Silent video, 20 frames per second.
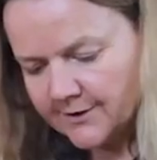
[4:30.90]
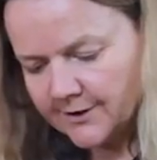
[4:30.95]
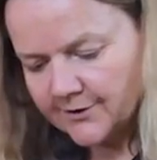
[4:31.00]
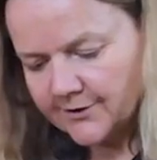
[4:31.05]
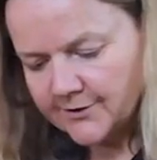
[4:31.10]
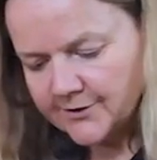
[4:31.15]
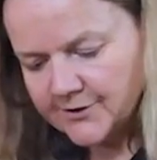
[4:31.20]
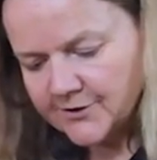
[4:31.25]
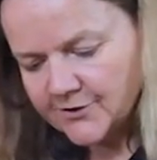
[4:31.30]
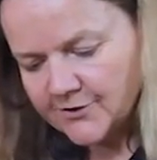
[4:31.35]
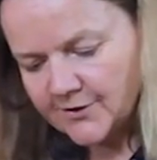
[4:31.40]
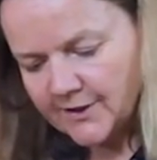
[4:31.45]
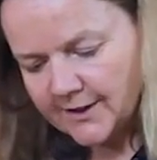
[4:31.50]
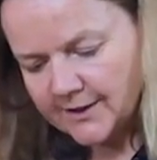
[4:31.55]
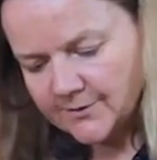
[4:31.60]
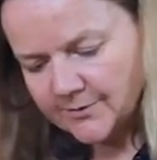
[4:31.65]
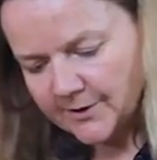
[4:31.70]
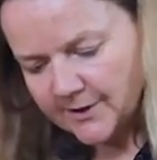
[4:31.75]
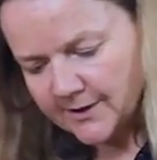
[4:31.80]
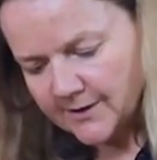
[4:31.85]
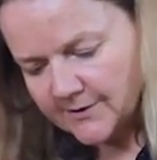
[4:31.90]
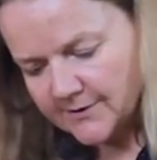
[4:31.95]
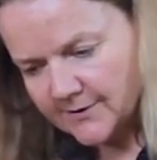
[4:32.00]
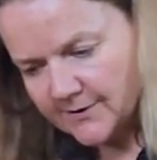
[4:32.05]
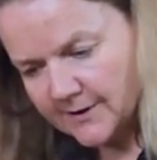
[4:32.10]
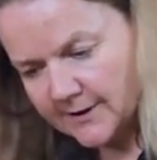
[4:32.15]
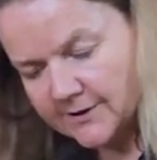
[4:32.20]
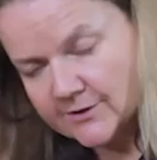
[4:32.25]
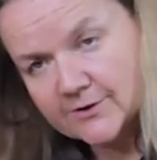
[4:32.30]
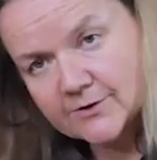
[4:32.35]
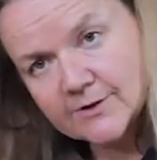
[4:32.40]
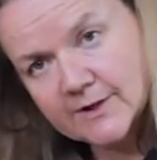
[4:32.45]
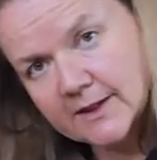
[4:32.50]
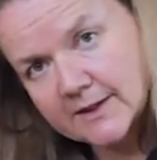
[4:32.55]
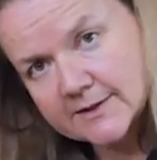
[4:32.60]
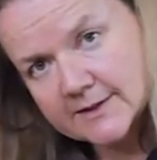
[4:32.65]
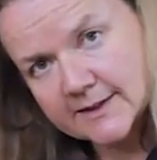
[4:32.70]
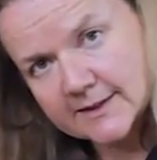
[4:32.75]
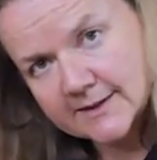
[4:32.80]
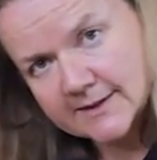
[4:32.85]
the orange sideways and you
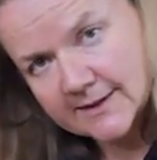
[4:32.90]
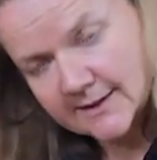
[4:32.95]
cut it